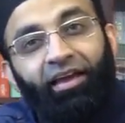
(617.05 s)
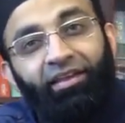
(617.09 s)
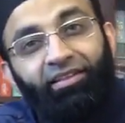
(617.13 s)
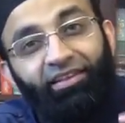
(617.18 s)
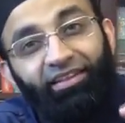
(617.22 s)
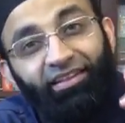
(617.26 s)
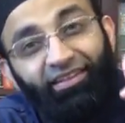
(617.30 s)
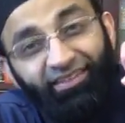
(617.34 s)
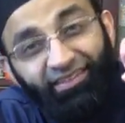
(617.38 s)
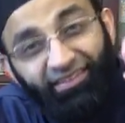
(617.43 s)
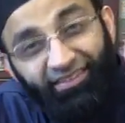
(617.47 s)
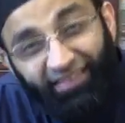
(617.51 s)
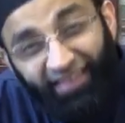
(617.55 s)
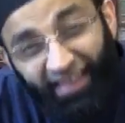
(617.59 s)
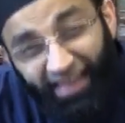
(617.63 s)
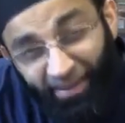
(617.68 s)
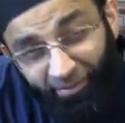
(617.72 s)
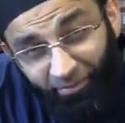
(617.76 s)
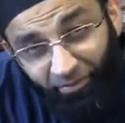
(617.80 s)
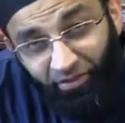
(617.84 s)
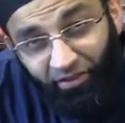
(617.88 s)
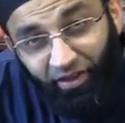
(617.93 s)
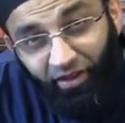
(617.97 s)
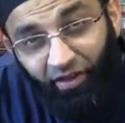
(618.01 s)
And the
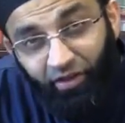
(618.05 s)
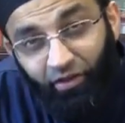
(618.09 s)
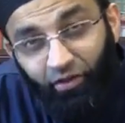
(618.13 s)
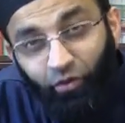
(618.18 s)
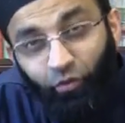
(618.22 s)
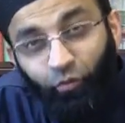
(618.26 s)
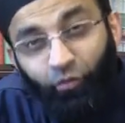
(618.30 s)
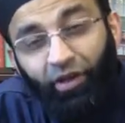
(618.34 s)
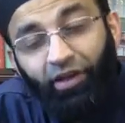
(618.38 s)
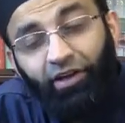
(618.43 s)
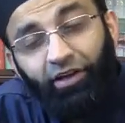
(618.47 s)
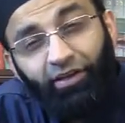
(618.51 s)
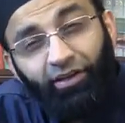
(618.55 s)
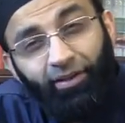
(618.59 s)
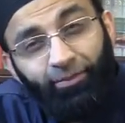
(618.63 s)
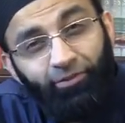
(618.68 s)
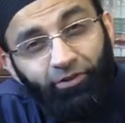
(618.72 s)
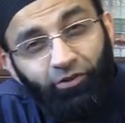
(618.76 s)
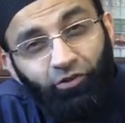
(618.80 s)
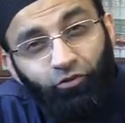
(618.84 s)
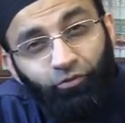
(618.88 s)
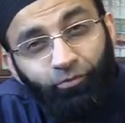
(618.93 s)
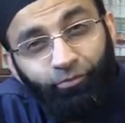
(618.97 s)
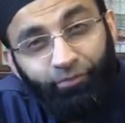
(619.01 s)
same thing when it
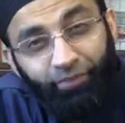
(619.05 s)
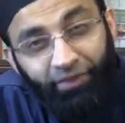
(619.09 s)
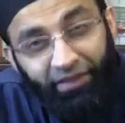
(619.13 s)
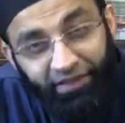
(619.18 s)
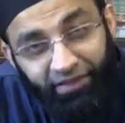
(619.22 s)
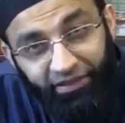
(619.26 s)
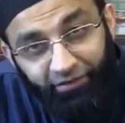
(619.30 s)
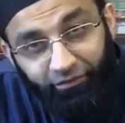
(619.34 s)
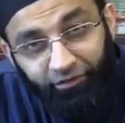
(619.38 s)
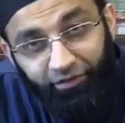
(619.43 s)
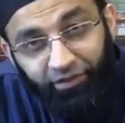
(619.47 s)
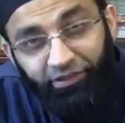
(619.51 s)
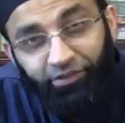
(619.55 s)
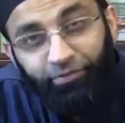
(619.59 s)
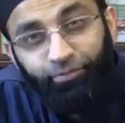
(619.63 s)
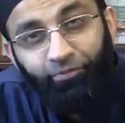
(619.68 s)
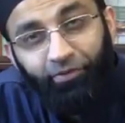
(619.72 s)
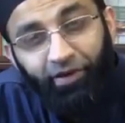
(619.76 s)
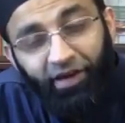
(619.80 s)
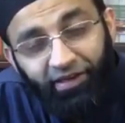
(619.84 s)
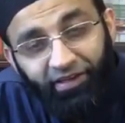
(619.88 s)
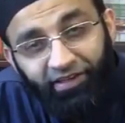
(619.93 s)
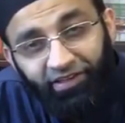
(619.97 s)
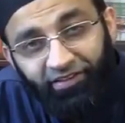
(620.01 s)
comes to believers,
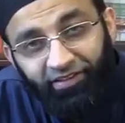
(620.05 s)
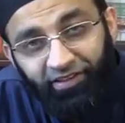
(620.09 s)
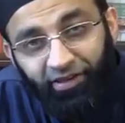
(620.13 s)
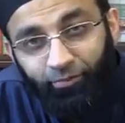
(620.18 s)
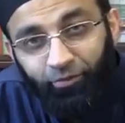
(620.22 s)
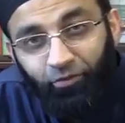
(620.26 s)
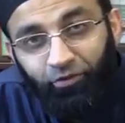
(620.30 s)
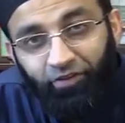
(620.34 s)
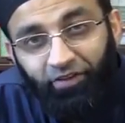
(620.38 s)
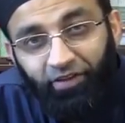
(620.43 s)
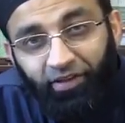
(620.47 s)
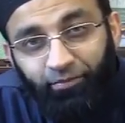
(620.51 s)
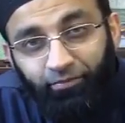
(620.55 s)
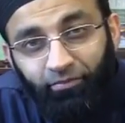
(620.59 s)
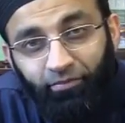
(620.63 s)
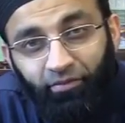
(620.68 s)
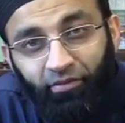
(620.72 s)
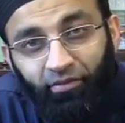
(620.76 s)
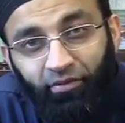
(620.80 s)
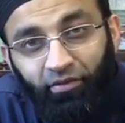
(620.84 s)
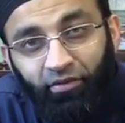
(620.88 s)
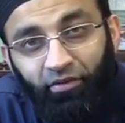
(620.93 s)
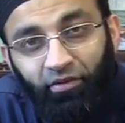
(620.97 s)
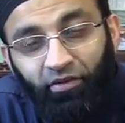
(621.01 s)
practicing
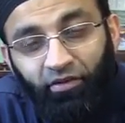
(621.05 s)
Muslim,